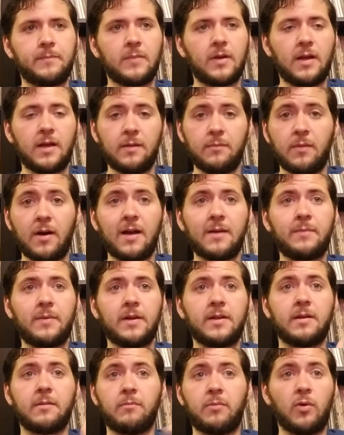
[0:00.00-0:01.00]
in my
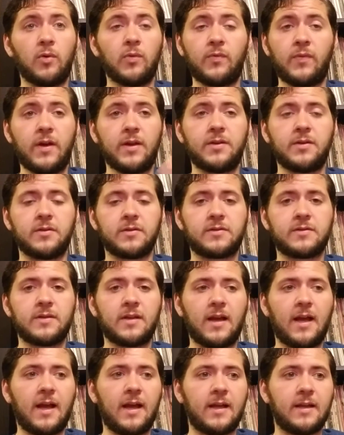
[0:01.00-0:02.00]
opinion, both vendors.
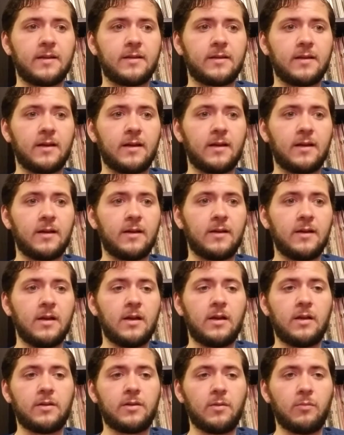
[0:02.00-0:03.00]
And
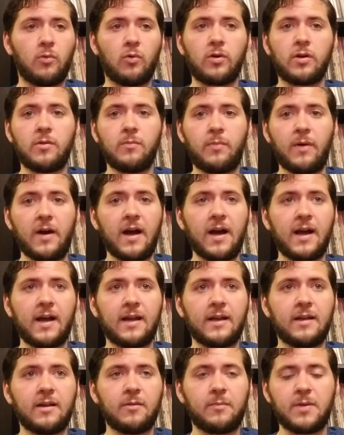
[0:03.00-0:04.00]
the more you
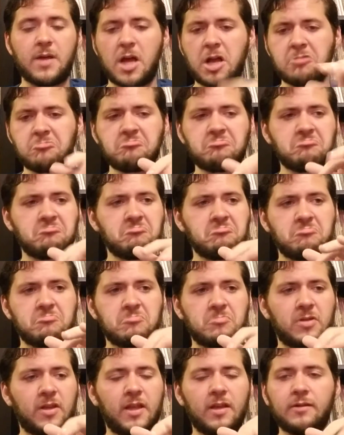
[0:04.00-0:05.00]
buy,
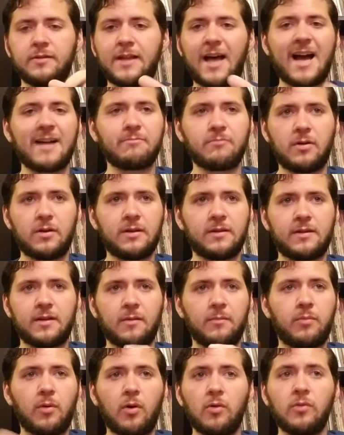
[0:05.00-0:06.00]
they'll
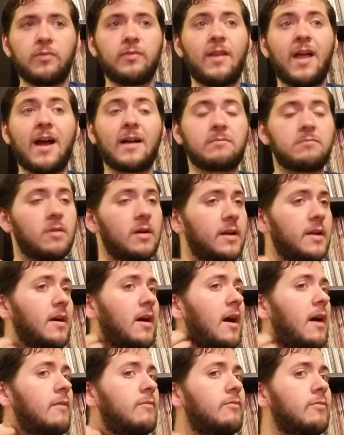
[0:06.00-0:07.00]
both knock money
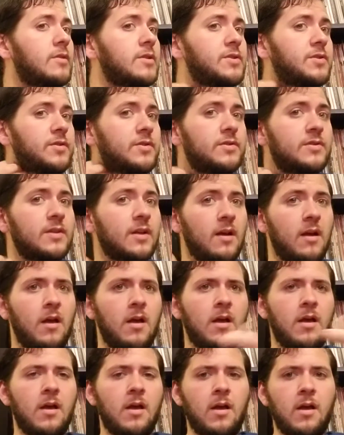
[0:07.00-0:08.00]
off, which is
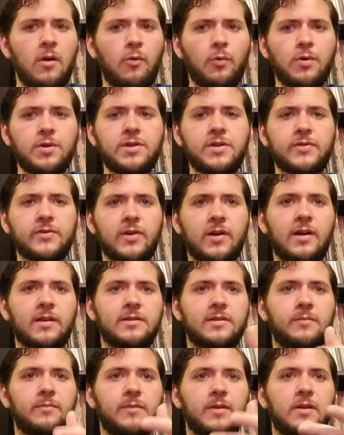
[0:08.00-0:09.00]

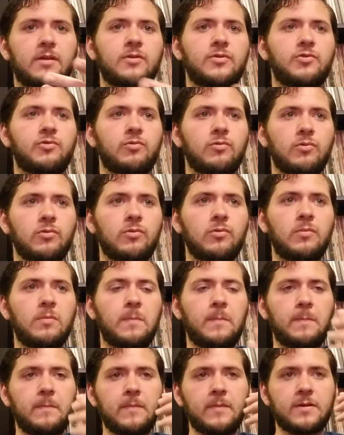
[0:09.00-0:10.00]
awesome. They're true,
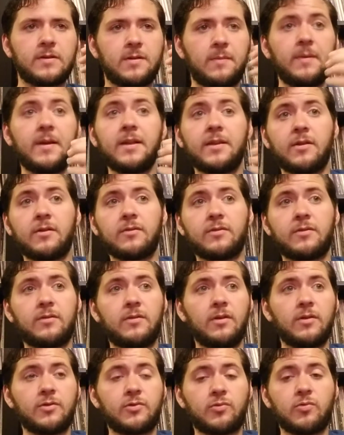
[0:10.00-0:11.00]
to me,
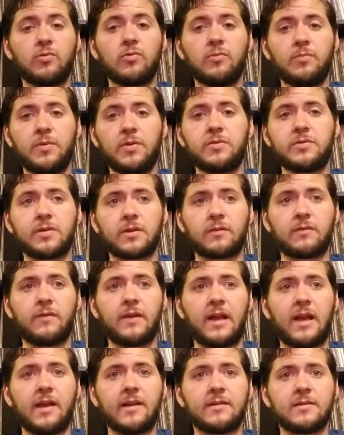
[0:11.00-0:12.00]
they're true music
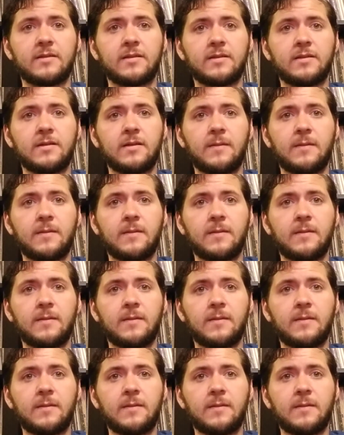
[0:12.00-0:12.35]
fans.